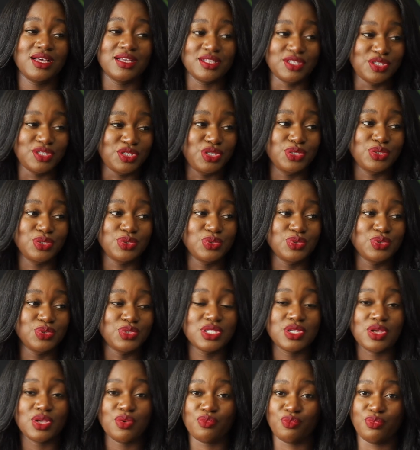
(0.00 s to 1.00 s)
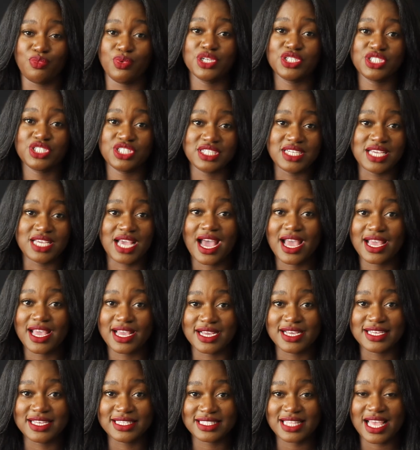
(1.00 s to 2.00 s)
use what she got in
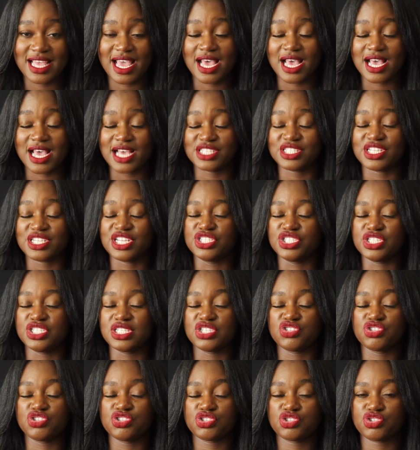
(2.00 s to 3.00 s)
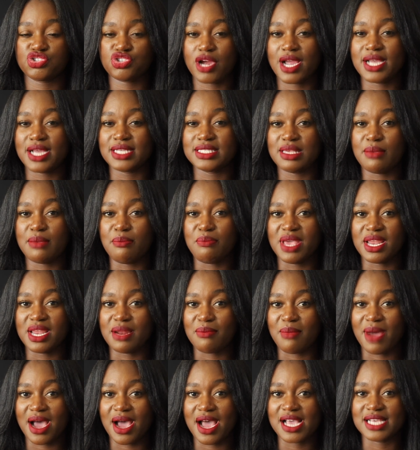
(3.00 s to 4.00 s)
her stash and just trying to
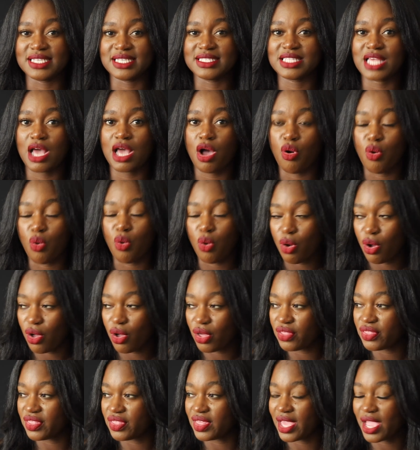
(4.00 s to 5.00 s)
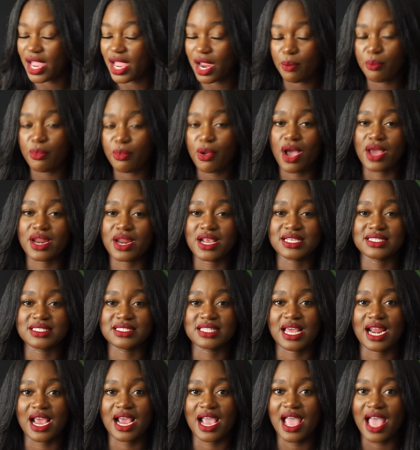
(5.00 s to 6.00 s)
minimize all the hair products
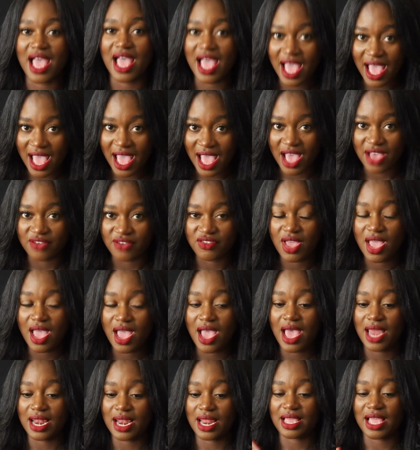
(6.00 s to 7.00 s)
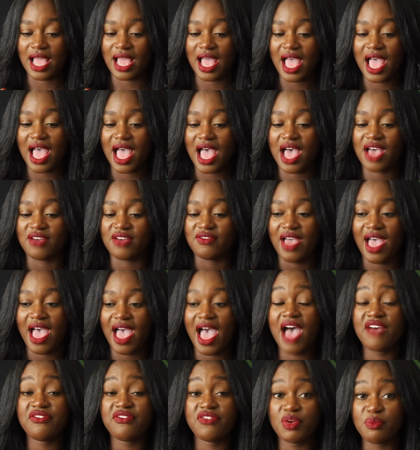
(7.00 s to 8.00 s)
that I have. Like, I have
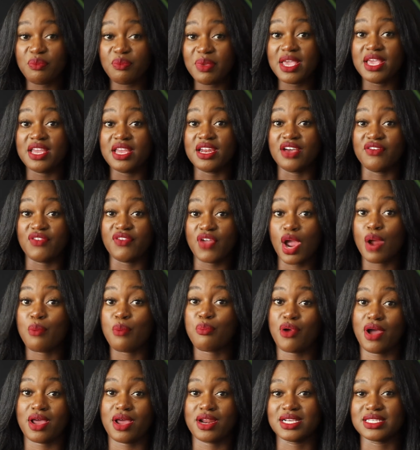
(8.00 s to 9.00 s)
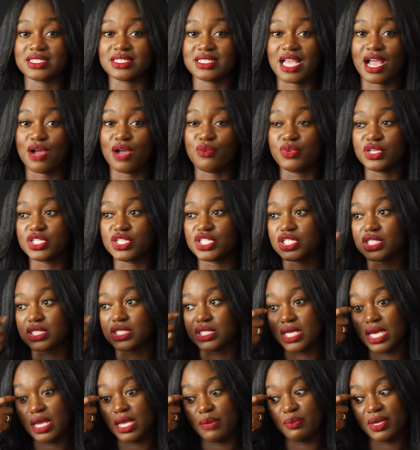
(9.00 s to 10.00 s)
half a bin of hair products now, which is
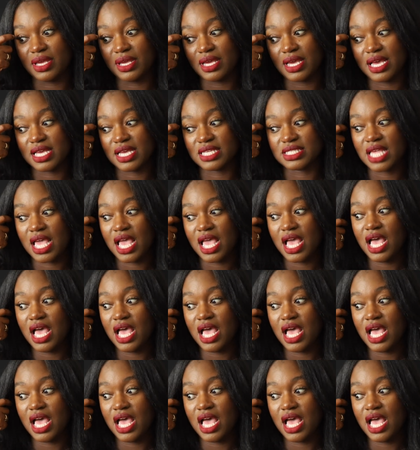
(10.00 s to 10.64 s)
good because